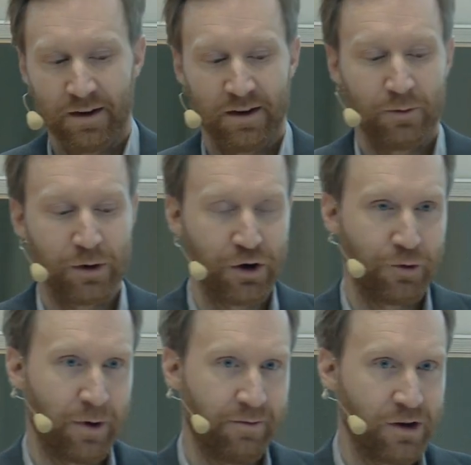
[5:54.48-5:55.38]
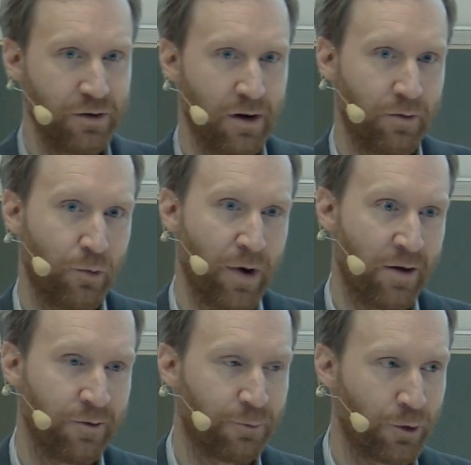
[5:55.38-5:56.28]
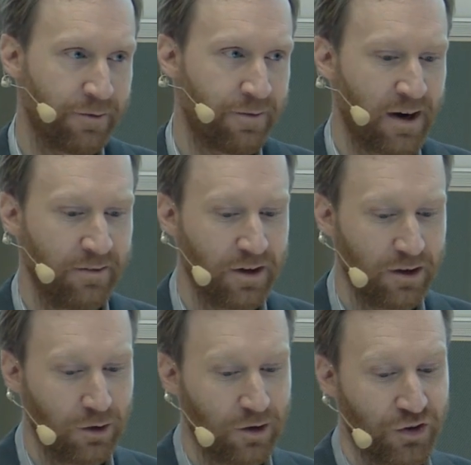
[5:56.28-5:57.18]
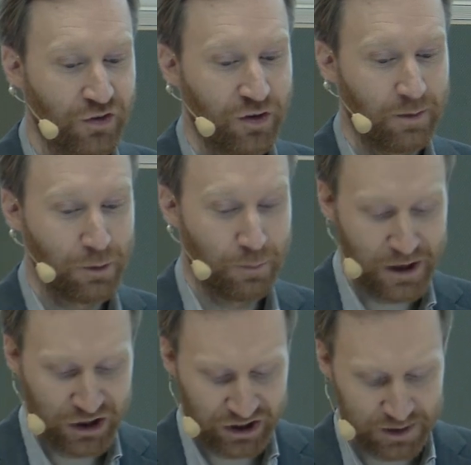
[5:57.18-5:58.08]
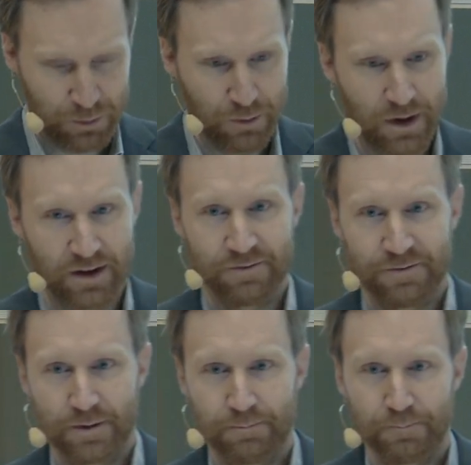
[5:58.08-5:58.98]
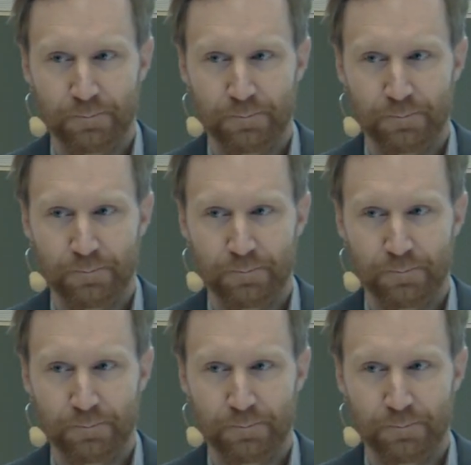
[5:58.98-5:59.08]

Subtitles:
recurring revenue of around $45 per patient per month.